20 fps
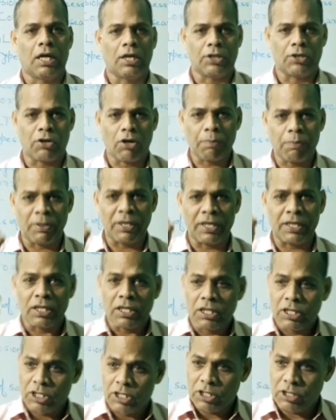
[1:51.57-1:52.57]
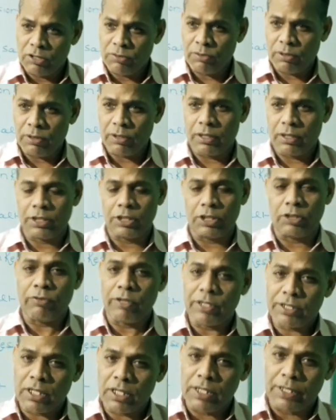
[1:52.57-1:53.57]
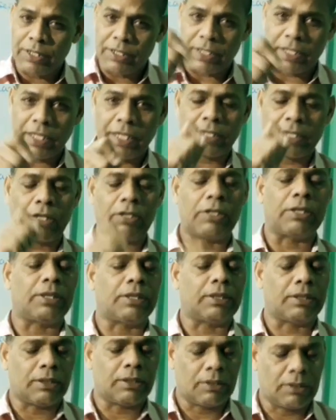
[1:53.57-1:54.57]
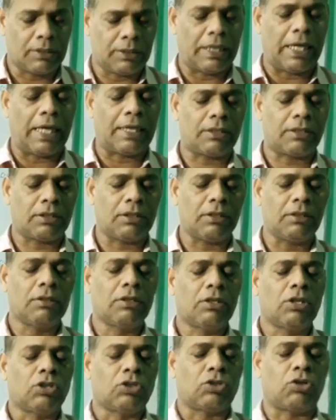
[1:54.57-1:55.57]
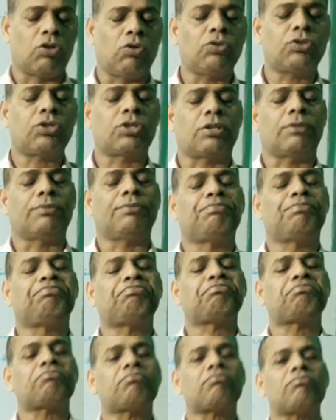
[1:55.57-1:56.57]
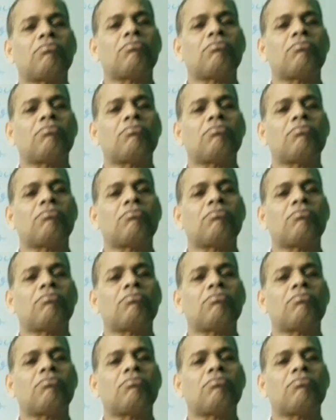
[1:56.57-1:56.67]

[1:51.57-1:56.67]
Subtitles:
drop a universal indicator in that solution.